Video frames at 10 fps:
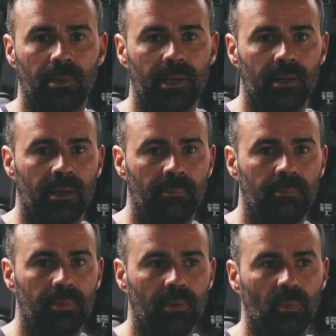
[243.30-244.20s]
made
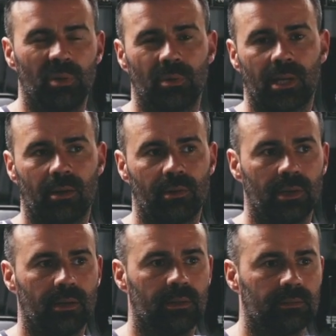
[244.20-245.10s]
up, wheel
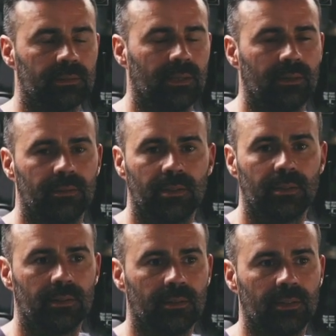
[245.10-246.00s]
carrier.
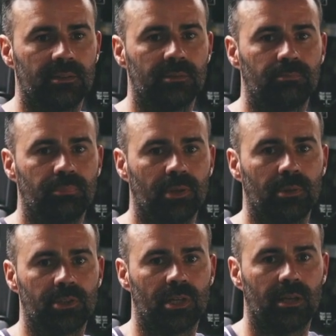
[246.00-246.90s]
It's pretty
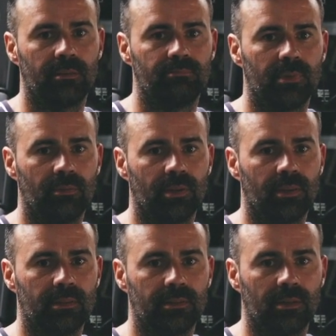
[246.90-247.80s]
much had
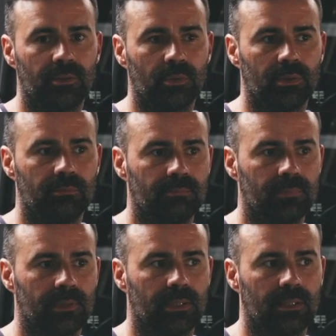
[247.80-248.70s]
everything done to it,
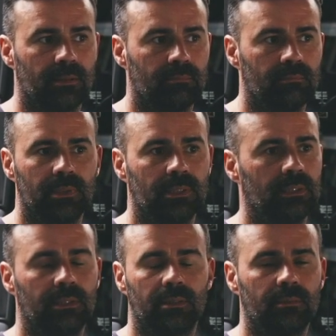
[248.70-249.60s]

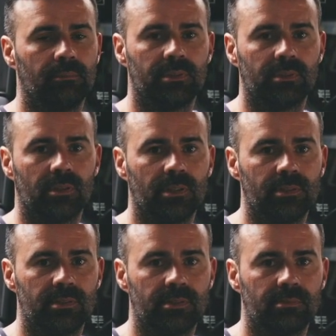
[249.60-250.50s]

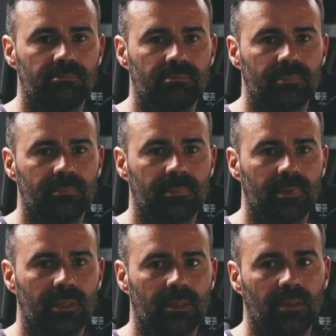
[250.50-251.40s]
besides
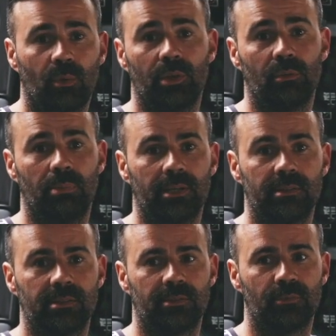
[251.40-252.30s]
a
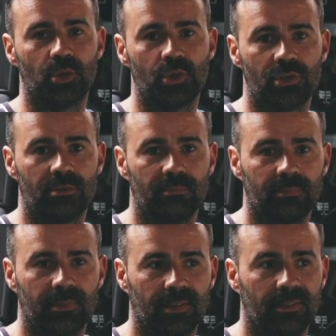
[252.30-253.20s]
wheelbase conversion
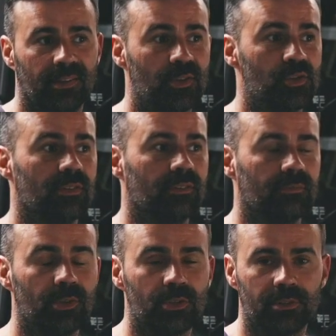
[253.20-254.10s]
and an engine
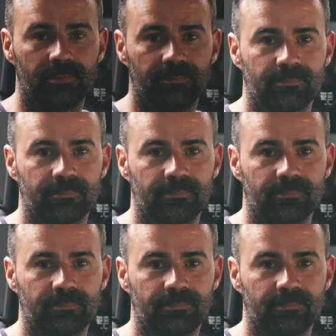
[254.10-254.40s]
conversion.